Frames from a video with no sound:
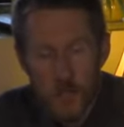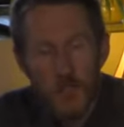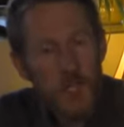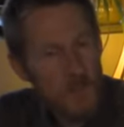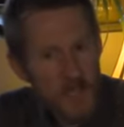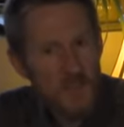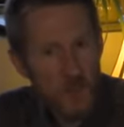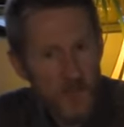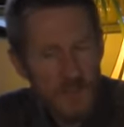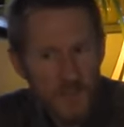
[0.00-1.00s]
You're committed
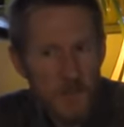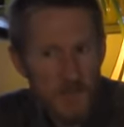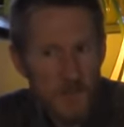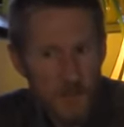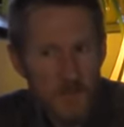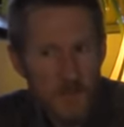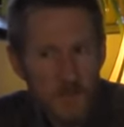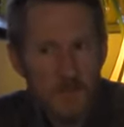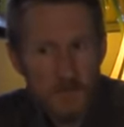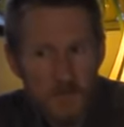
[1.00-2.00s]
to winning somebody's approval.